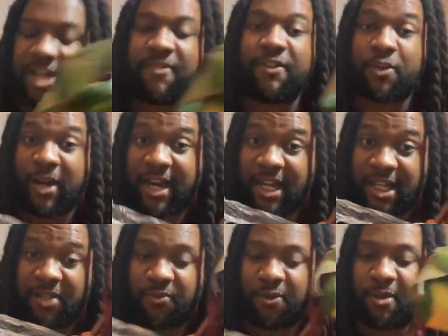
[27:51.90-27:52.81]
even though I
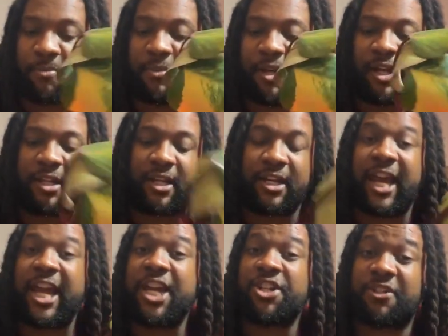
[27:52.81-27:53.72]
got these from uh,
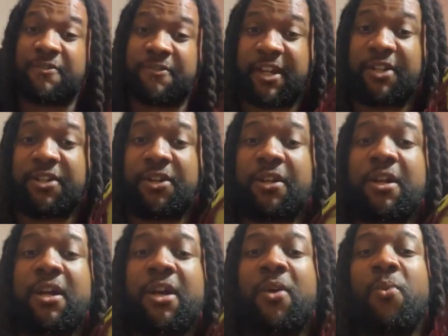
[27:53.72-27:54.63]
an Asian vendor,
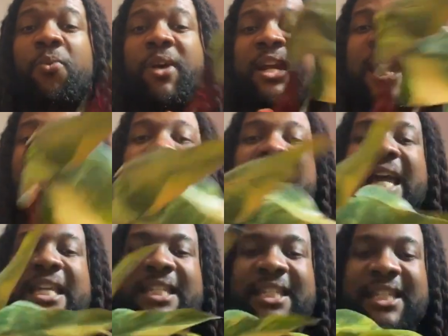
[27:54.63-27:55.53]
when
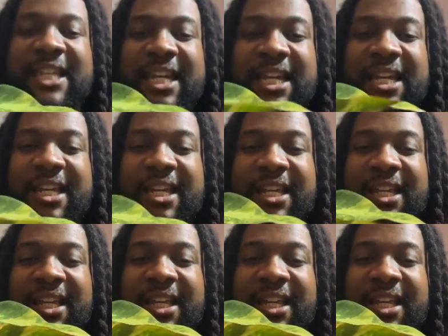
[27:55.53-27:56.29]
I see,